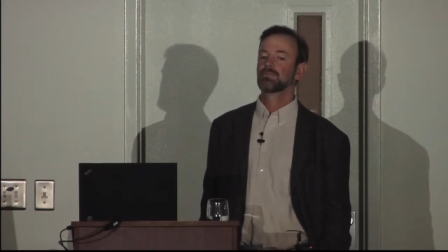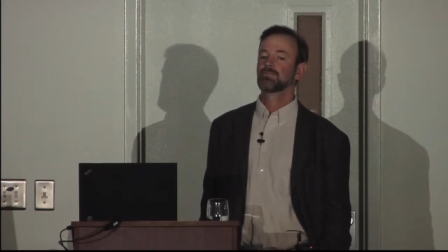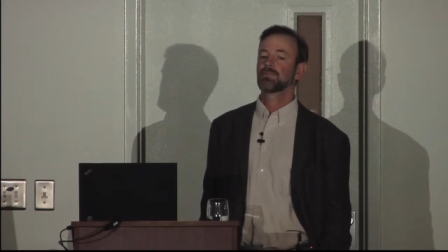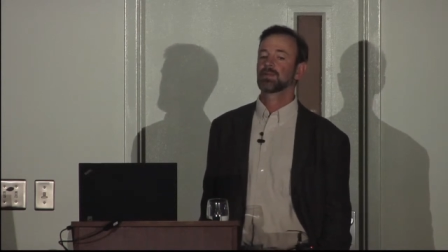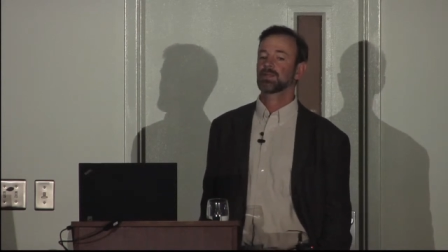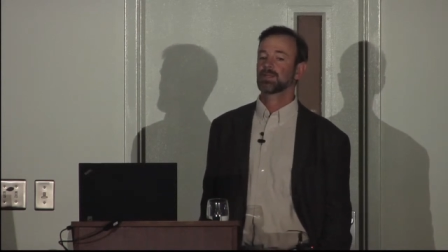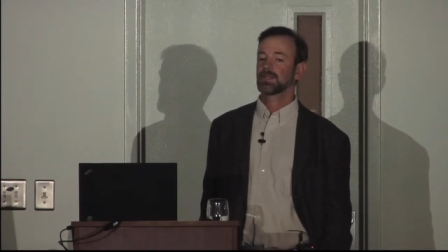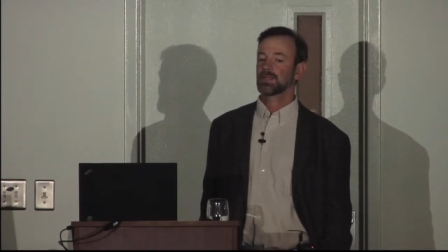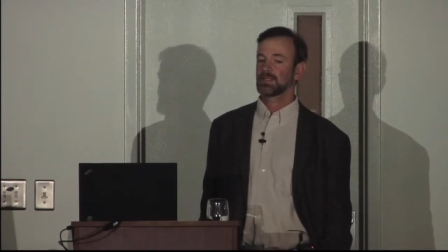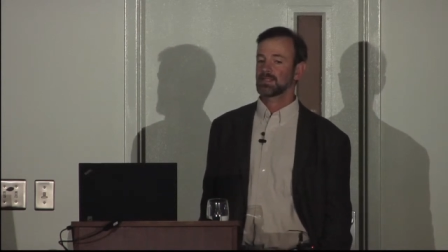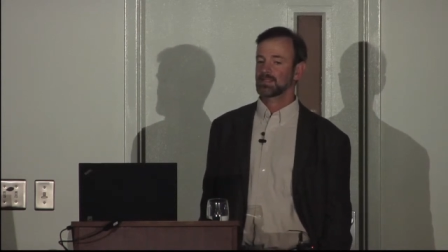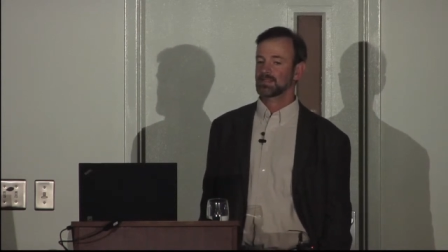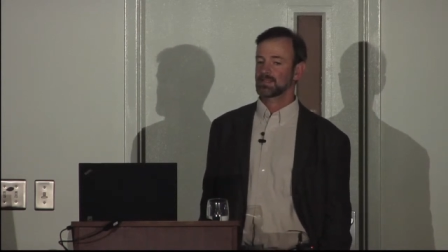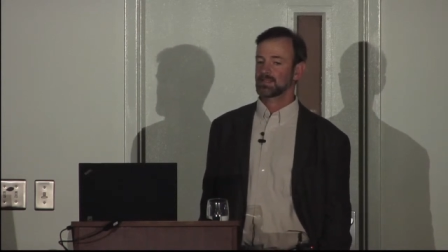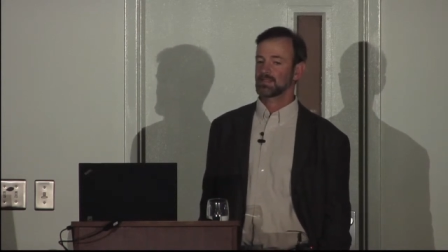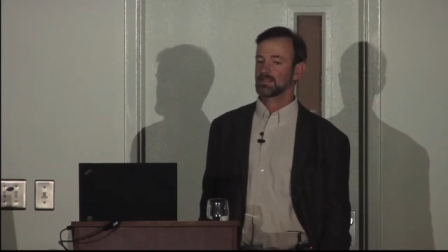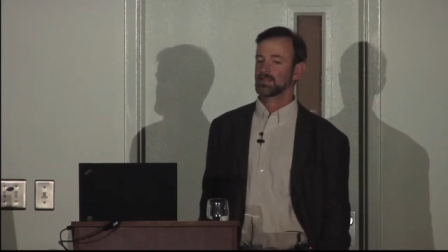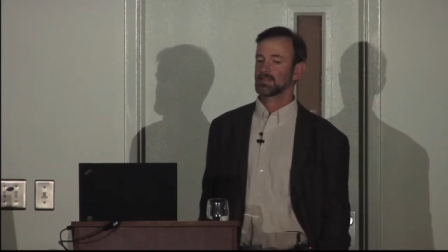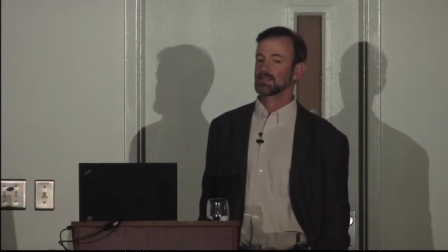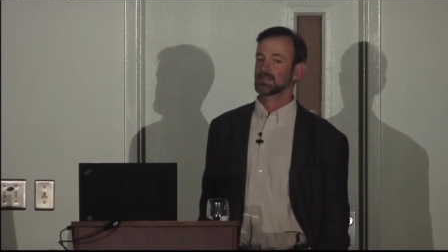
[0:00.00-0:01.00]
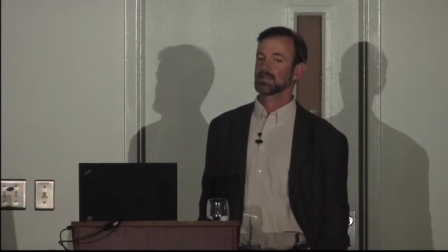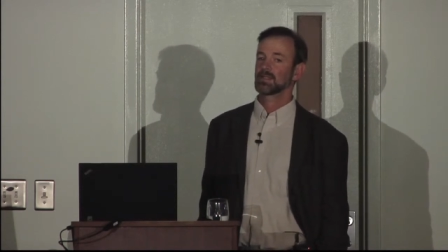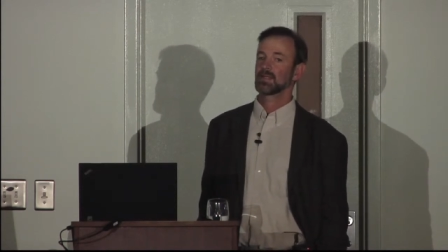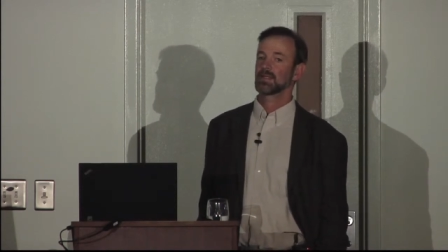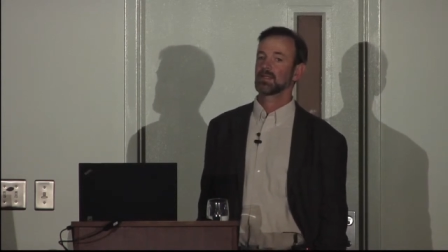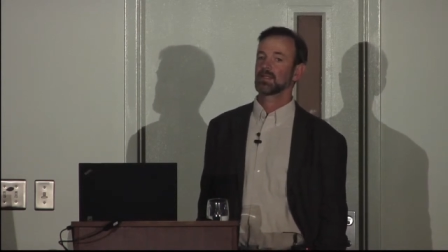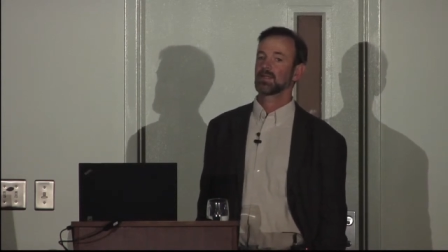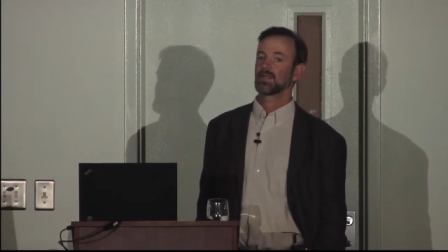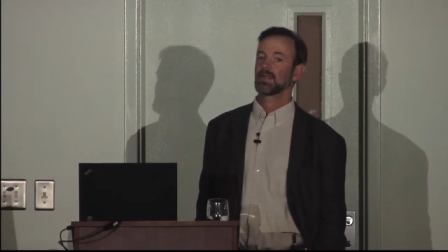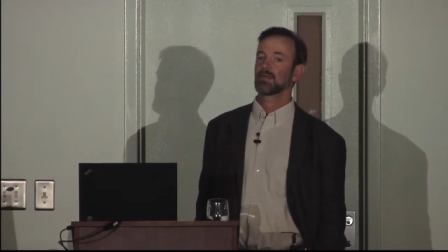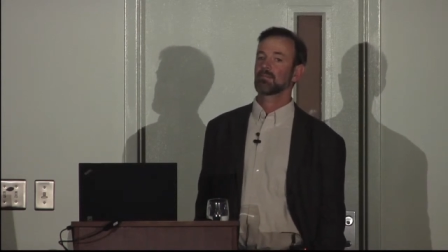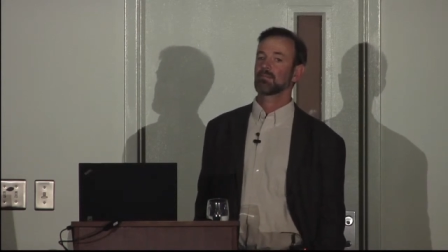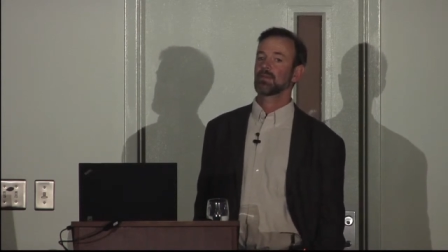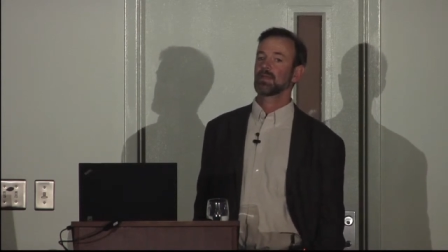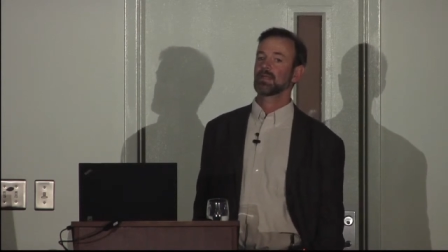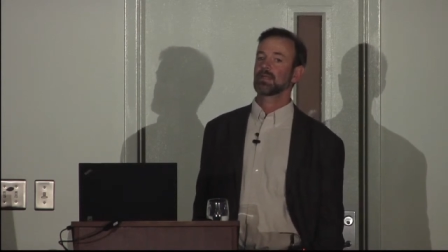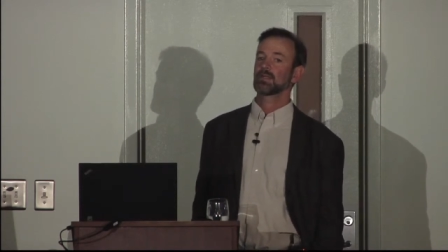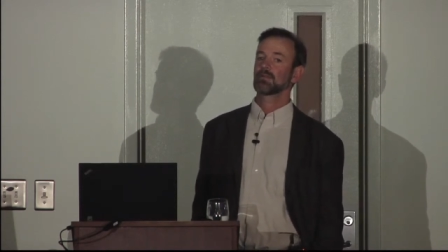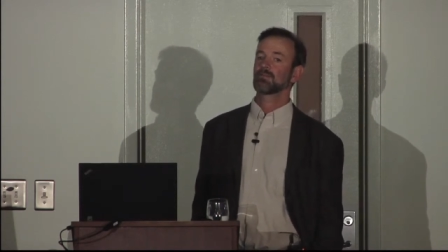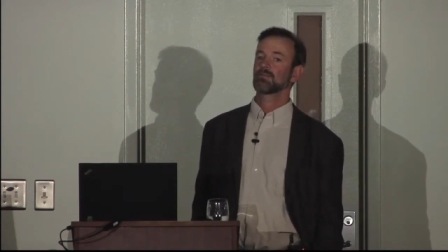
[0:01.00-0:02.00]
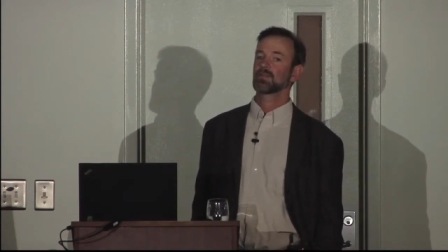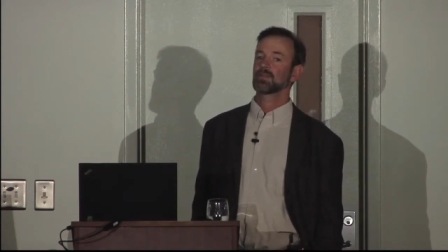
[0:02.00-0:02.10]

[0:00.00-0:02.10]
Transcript: places that make it